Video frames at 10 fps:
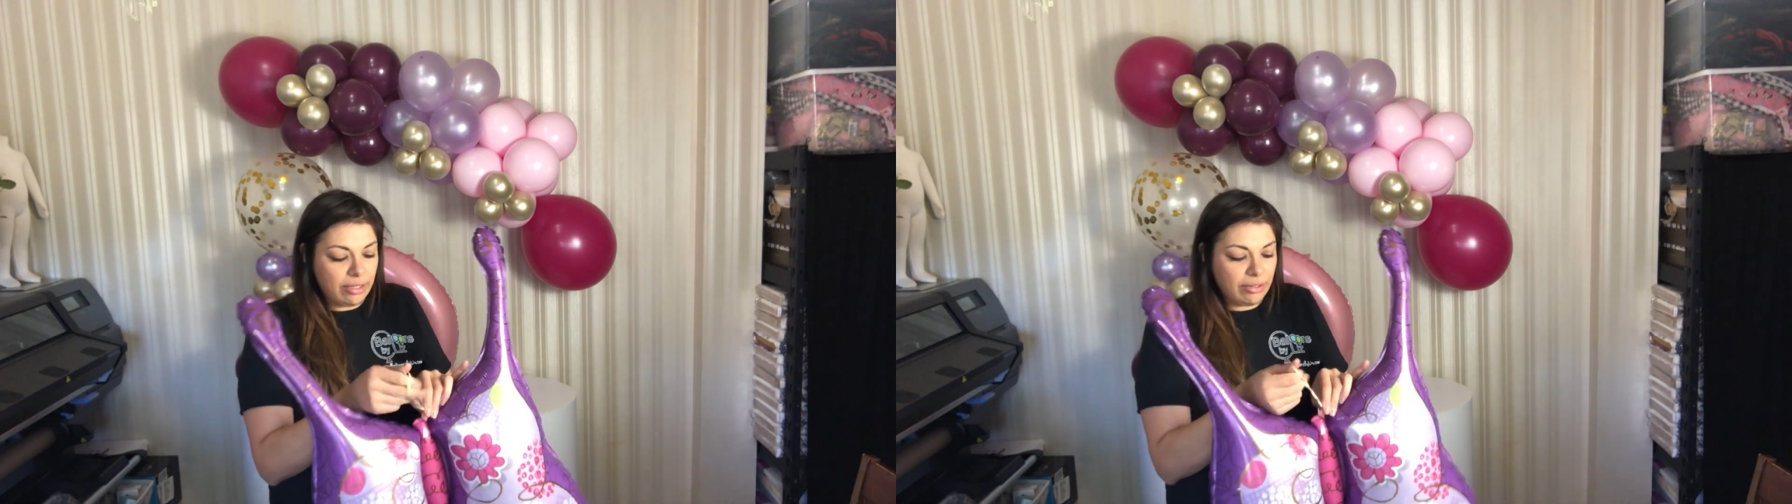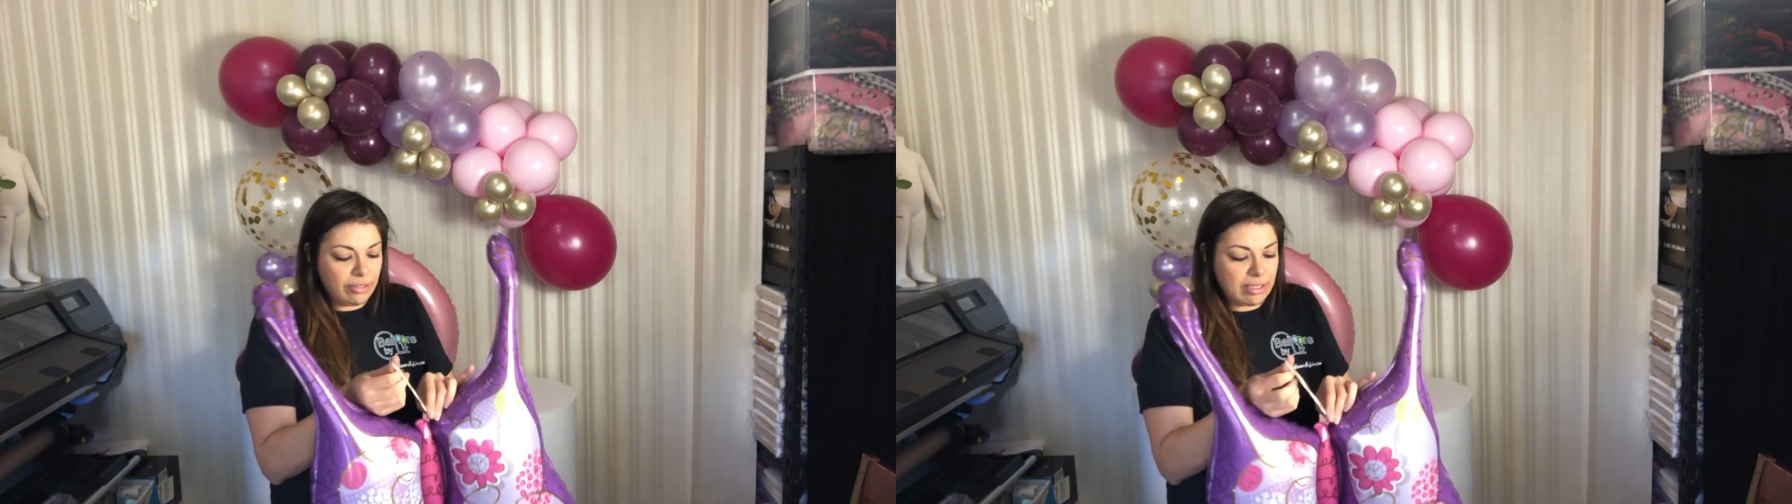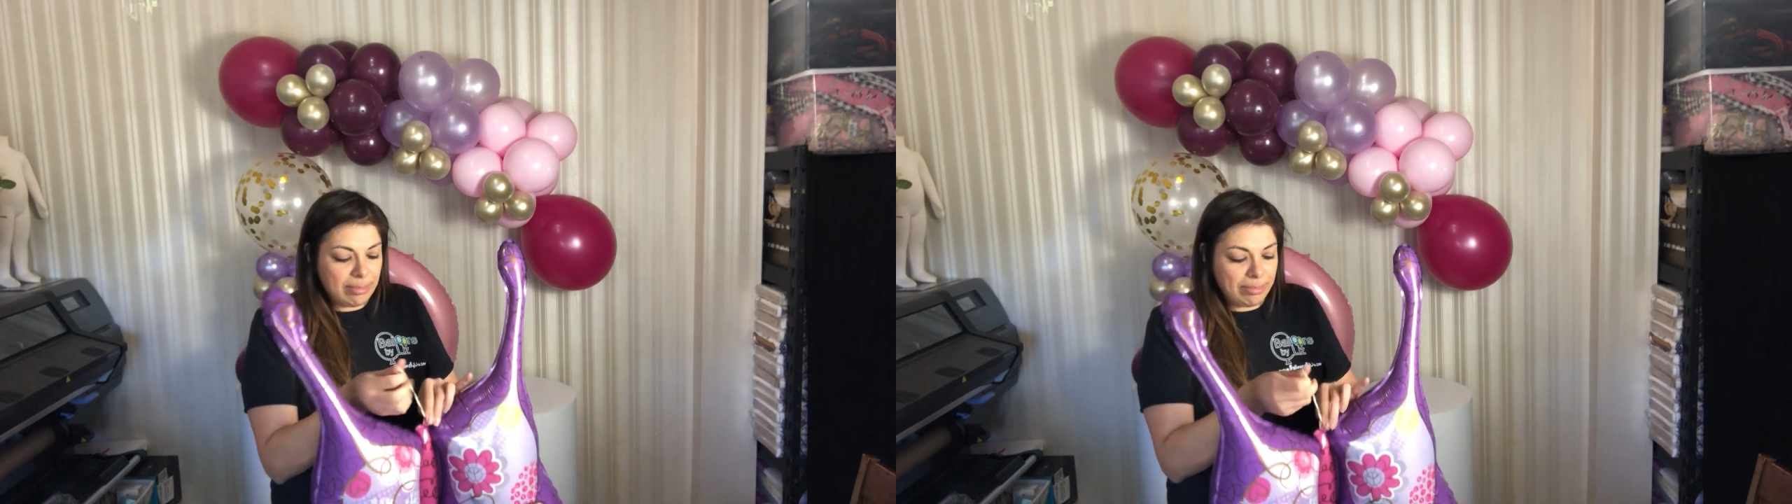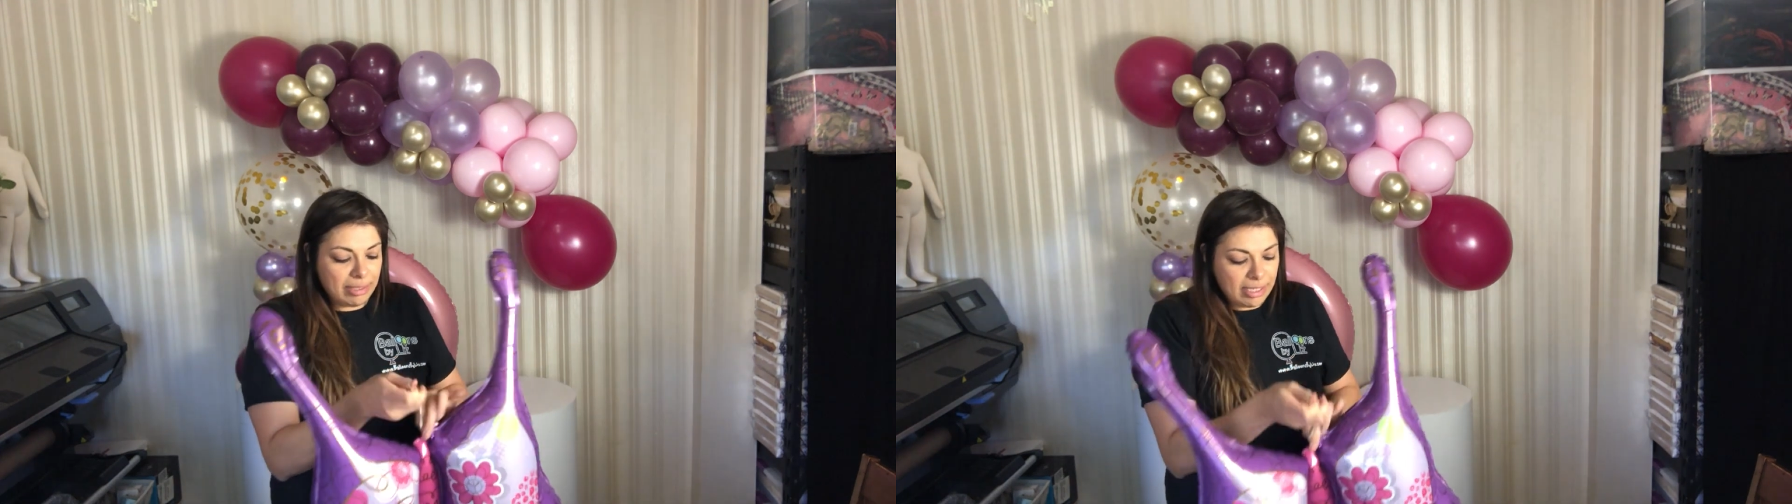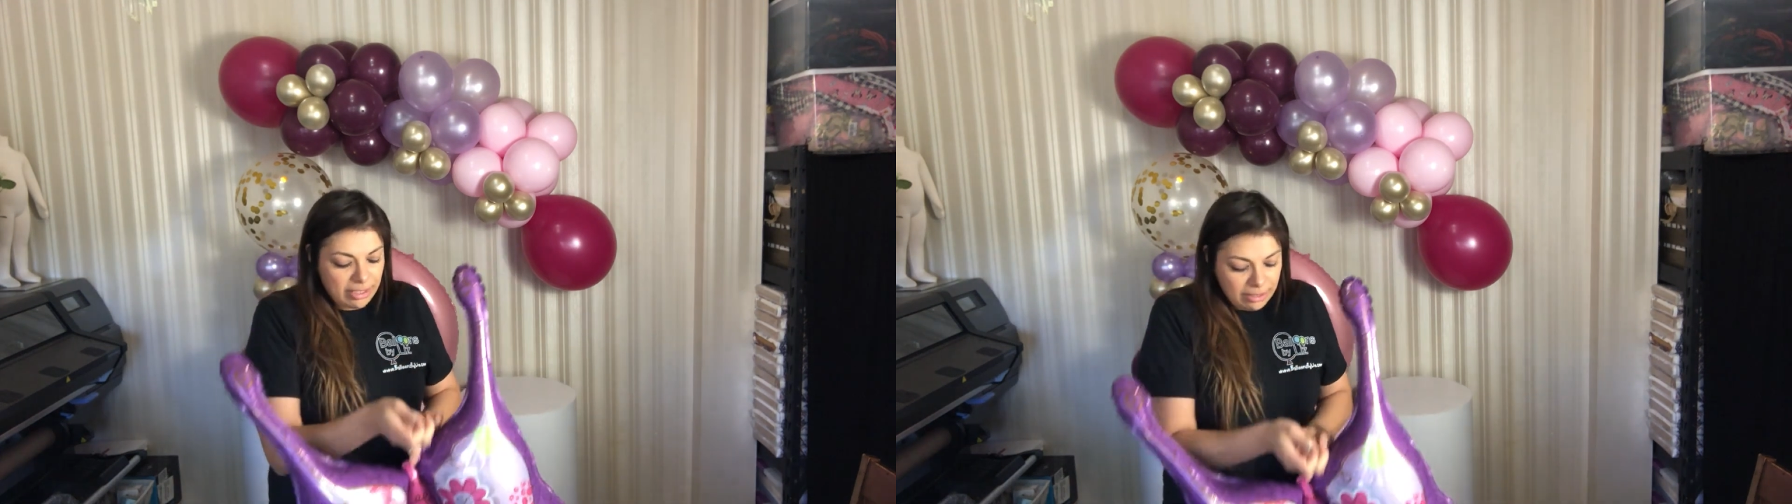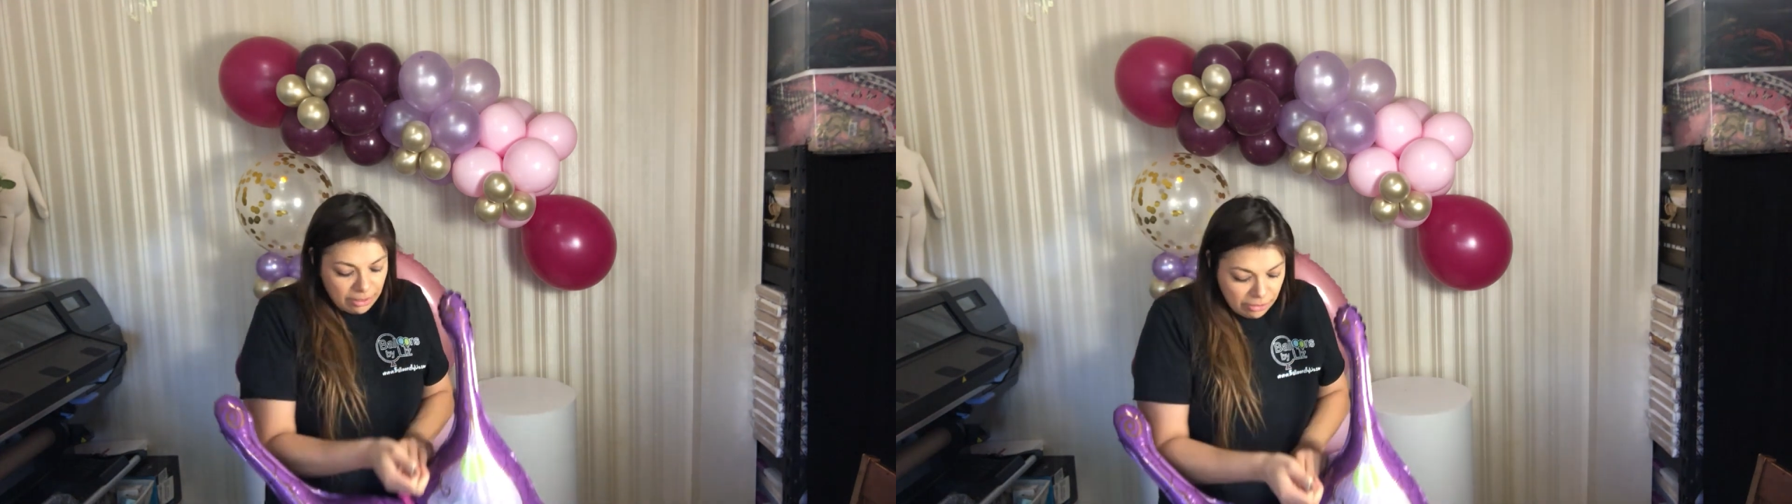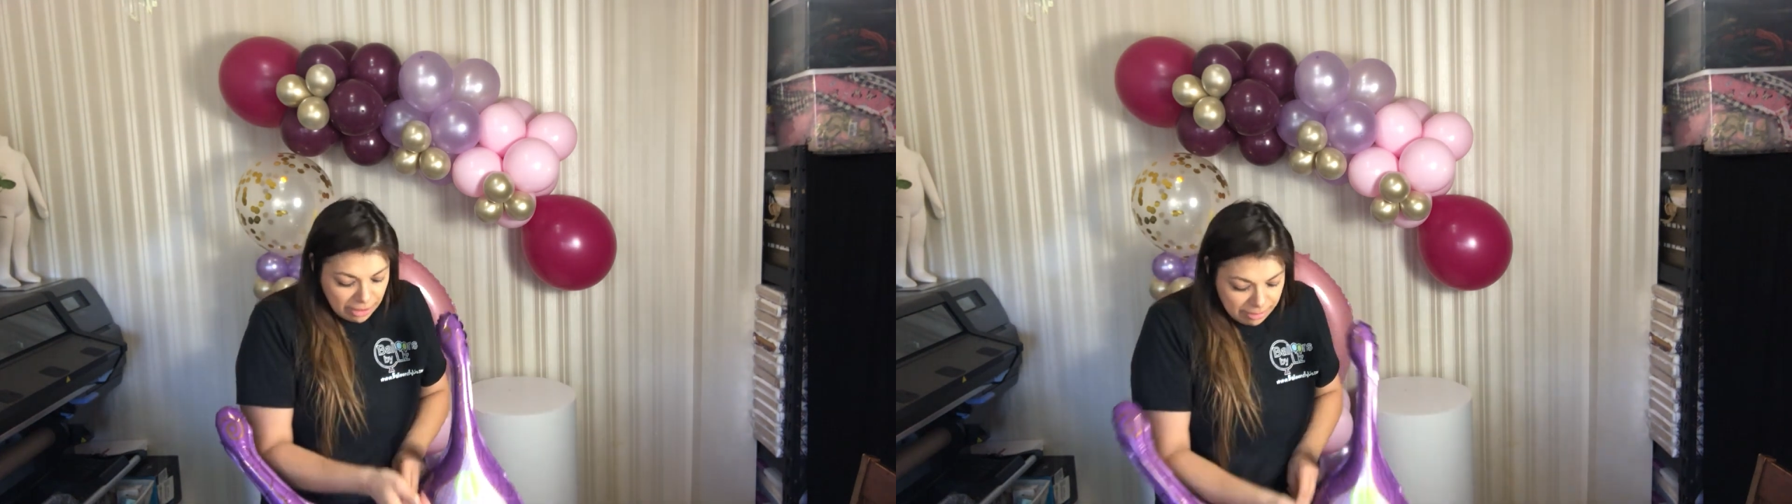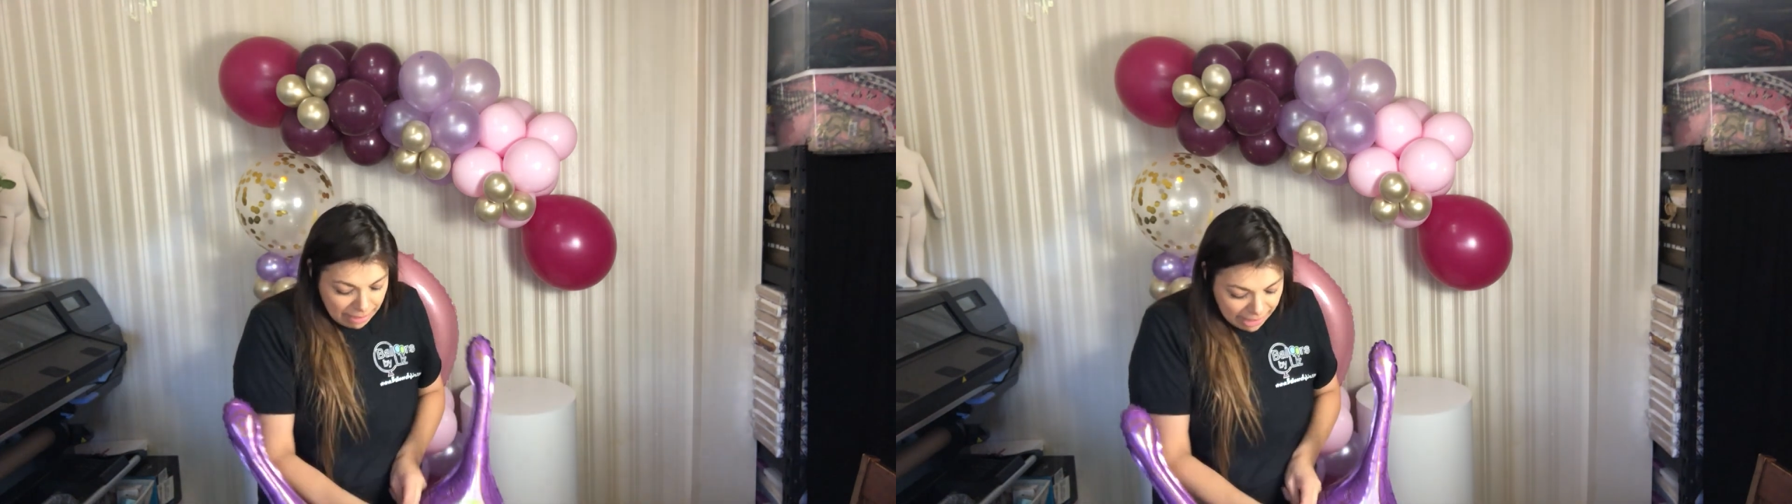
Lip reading: you simply, you can